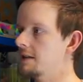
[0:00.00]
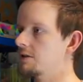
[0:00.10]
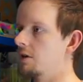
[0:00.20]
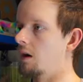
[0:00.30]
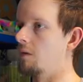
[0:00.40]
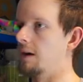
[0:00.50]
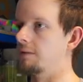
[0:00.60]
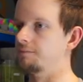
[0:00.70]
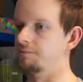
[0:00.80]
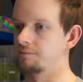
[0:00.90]

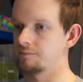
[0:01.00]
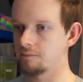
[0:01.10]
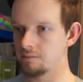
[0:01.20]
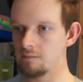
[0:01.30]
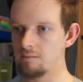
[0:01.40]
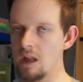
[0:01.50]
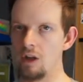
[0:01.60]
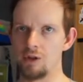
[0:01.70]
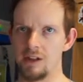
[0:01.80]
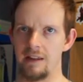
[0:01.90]
So
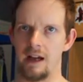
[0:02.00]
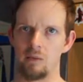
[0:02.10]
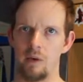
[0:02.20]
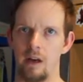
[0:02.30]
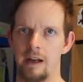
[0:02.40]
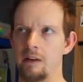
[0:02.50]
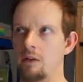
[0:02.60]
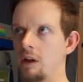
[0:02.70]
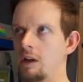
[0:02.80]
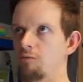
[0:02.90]
you'll see that when I
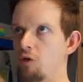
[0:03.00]
give a